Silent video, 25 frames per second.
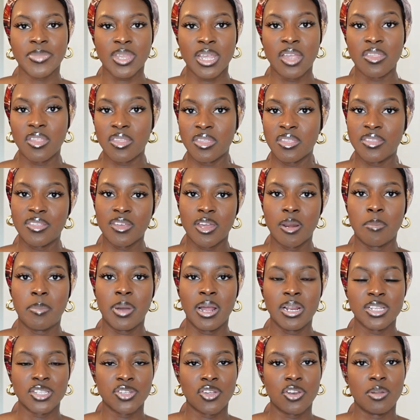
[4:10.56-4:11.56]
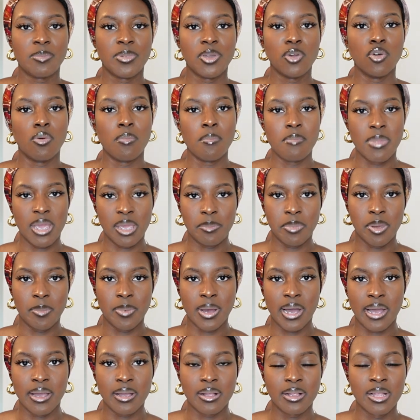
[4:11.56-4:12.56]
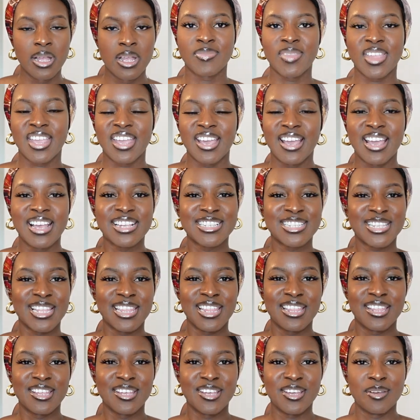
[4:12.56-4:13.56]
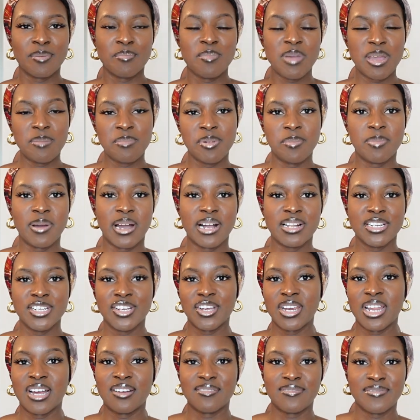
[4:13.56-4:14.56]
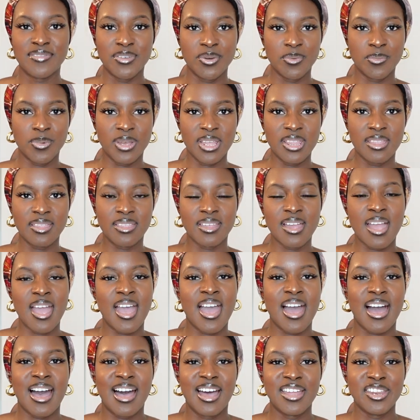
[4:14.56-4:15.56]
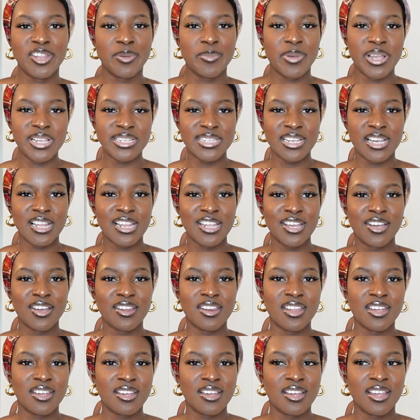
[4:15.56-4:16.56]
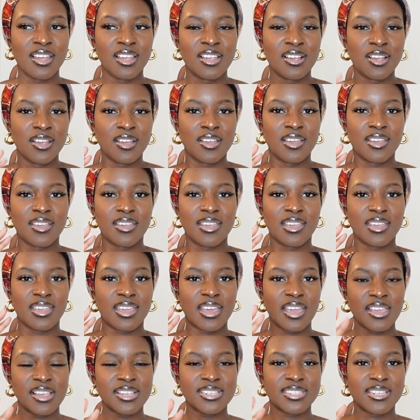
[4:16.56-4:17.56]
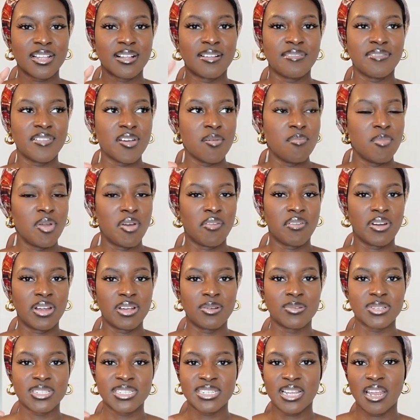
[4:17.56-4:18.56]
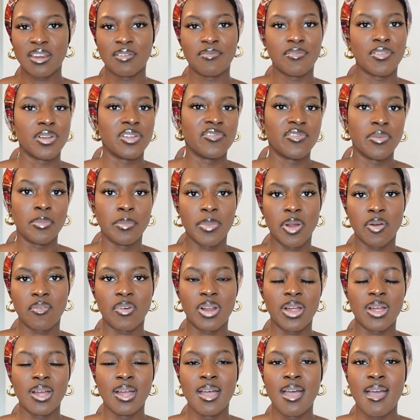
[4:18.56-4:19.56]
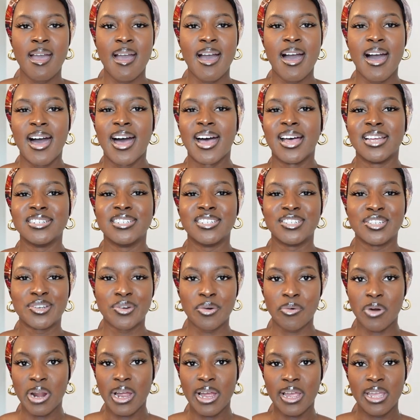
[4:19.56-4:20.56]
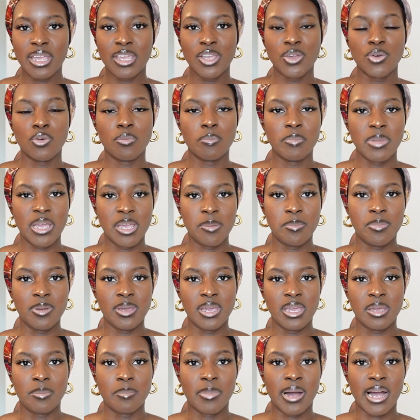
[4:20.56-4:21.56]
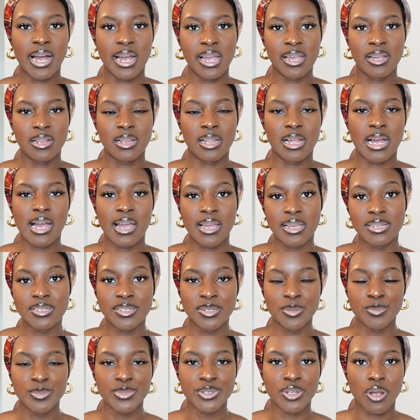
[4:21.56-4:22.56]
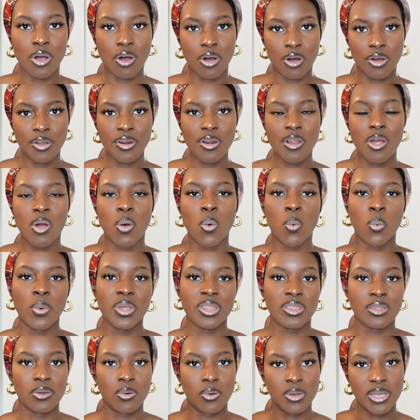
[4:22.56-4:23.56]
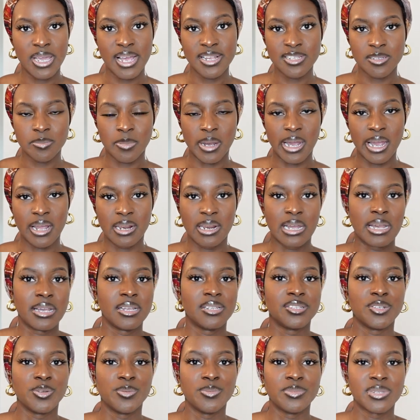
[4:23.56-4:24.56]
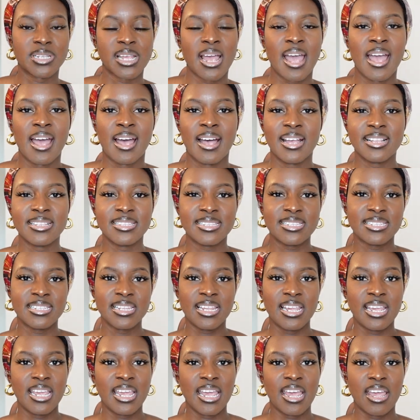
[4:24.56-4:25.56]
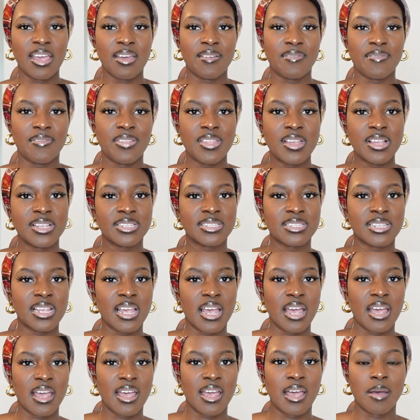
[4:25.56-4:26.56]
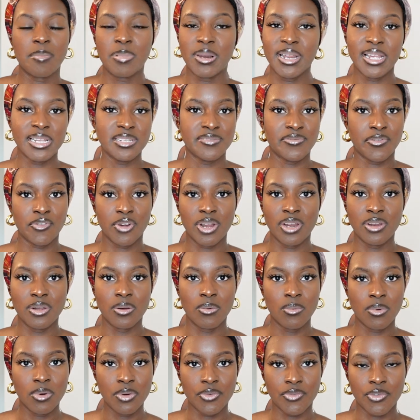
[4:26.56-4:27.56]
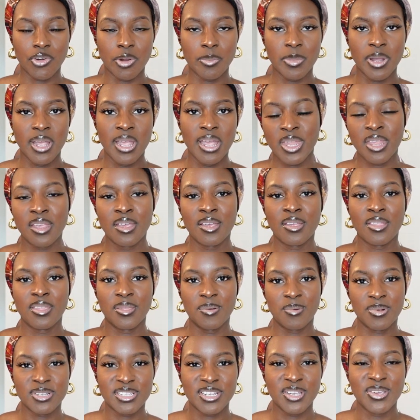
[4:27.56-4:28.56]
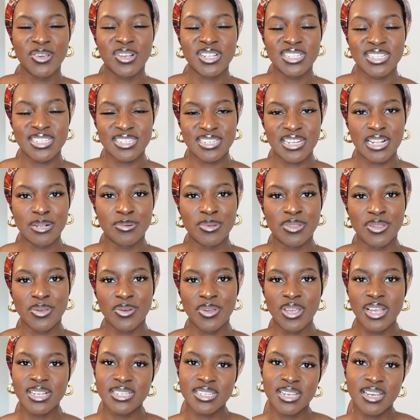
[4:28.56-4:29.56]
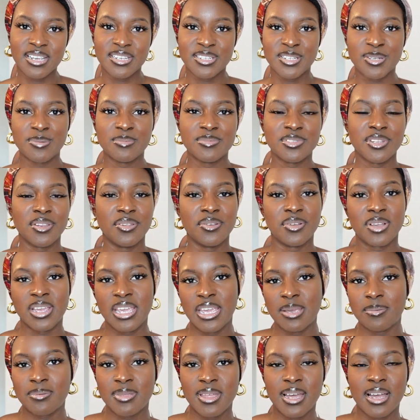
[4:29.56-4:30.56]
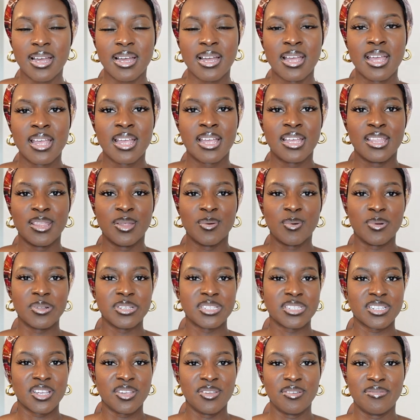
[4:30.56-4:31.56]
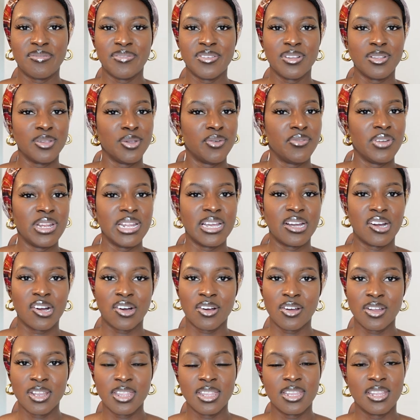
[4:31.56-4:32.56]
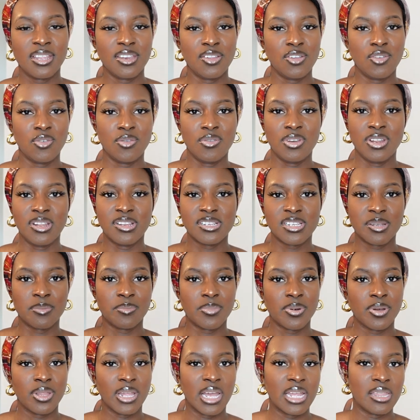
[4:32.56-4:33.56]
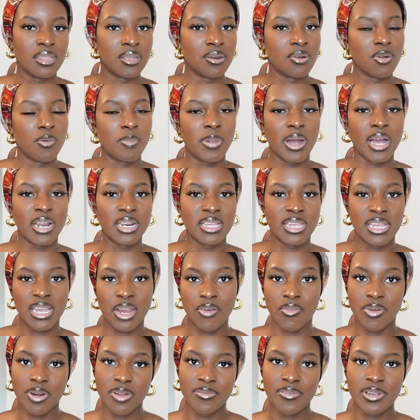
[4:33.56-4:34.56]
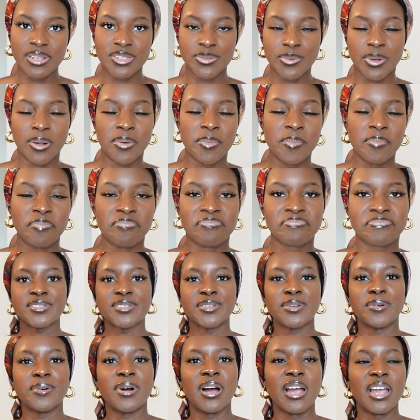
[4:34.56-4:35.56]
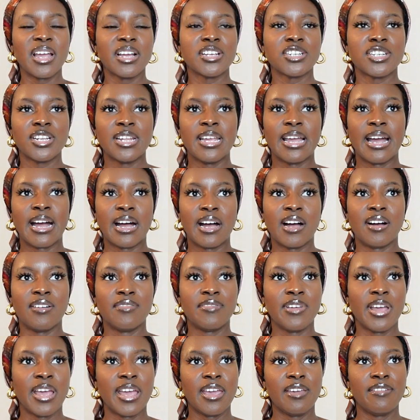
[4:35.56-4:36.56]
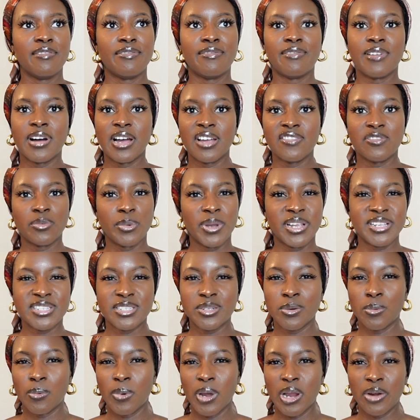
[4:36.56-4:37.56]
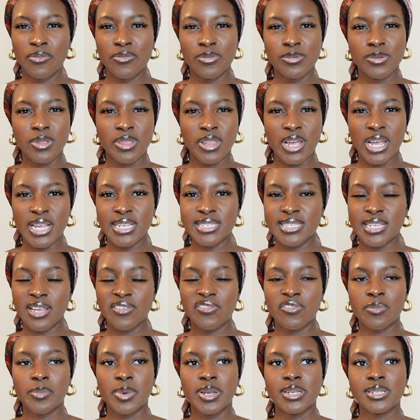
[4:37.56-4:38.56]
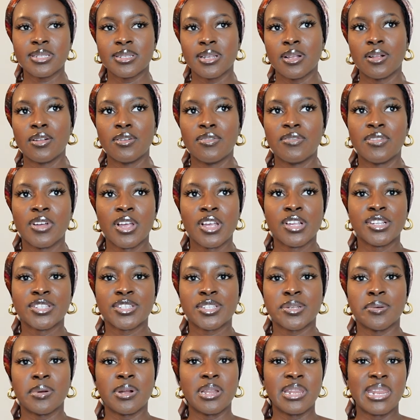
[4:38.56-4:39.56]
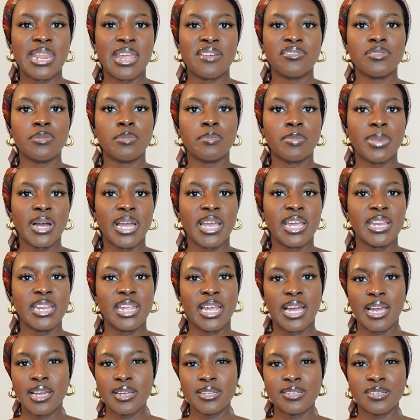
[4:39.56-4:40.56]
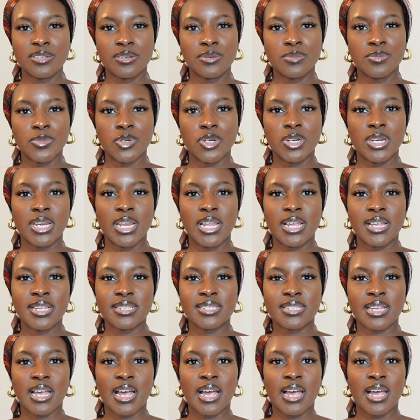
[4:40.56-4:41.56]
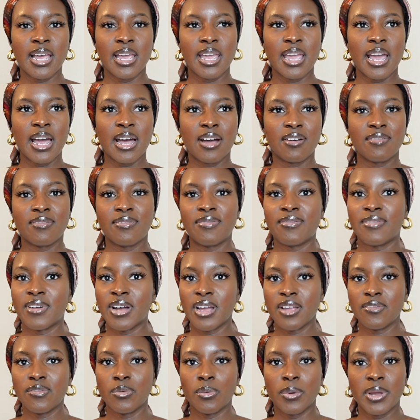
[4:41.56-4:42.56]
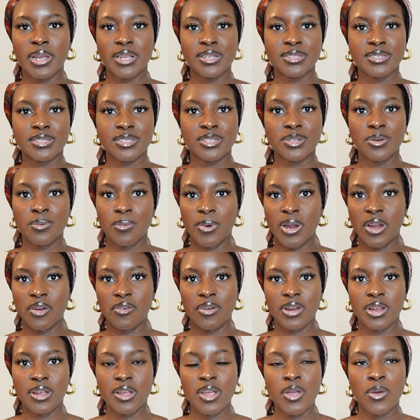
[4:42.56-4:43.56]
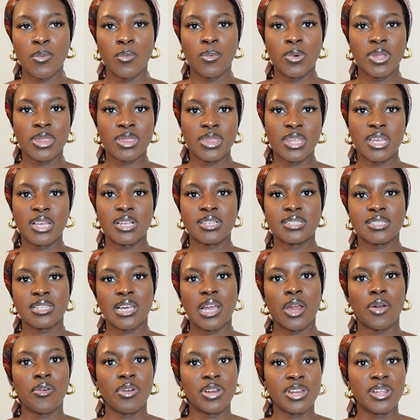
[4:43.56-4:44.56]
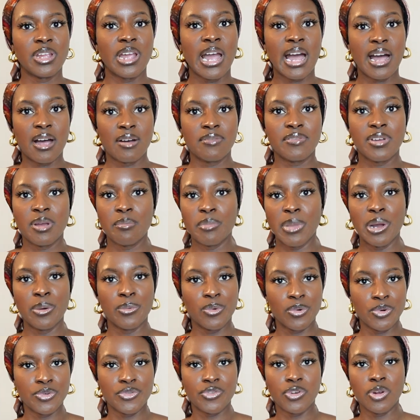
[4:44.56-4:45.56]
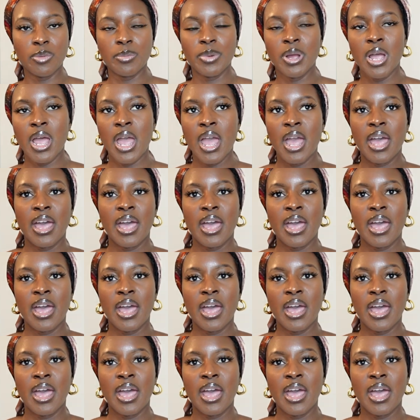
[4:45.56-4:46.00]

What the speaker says: And then the third pile is going to be your maybe pile. Okay, so the maybe pile you're going to have fun with, and you're basically going to get yourself a mirror or stand in front of a mirror and try your maybe pile items on with your yes pile items and see if there's a place for it in your wardrobe. The ones that you can style with your yes items, and you'll keep that. The ones that you feel you really can't, then you need to put that in the no pile and get rid of it as well. So I actually have a 5 ways to wear rule that I set for myself. So I'll never buy any item unless I have 5 ways to wear it with things that I already have in my wardrobe.